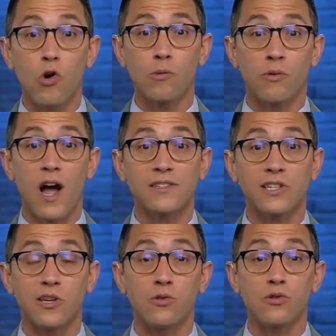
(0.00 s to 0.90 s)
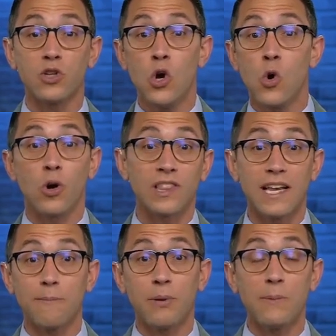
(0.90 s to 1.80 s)
rogue prosecutors who are
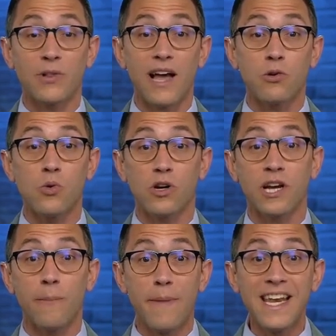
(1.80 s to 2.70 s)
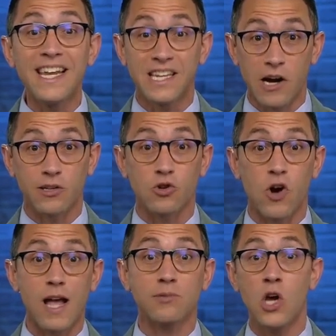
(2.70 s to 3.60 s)
letting people out who are committing gun
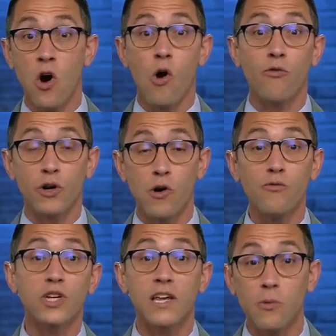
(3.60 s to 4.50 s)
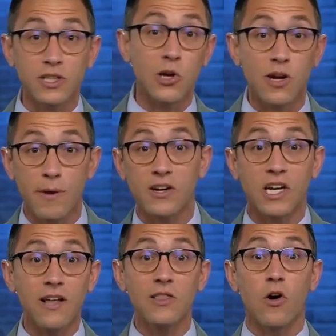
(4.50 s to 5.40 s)
crimes over and over again. You want to talk about
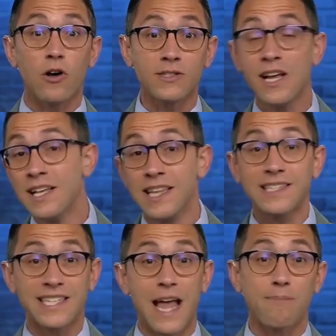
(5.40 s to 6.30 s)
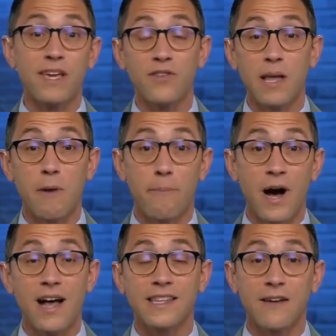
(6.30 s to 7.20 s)
gun laws? Let's stop giving them a
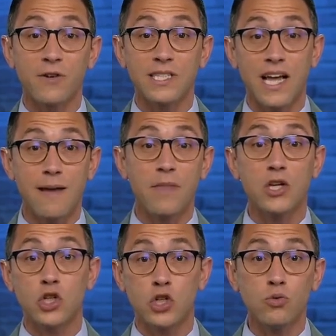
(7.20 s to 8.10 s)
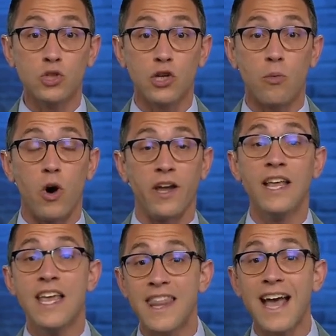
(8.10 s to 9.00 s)
bond every time they shoot someone.
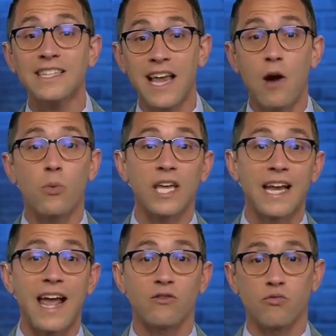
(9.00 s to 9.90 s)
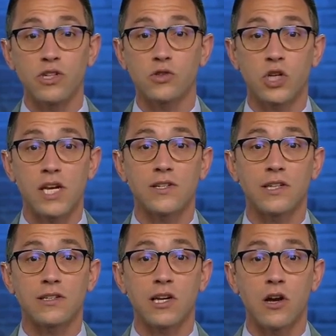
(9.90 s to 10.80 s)
That's how we enact real change
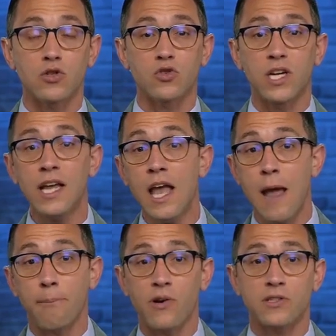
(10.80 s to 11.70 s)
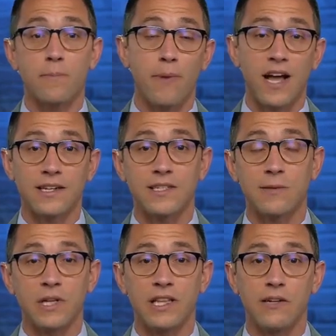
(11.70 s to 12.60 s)
in this country, and President Biden needs
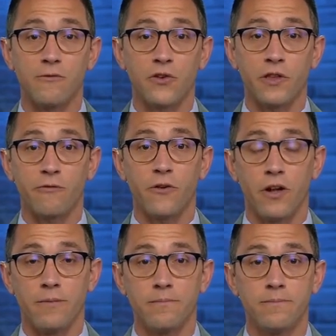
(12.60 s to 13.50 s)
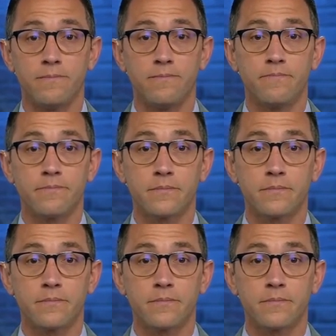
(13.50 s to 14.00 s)
to be leading from the front. Bill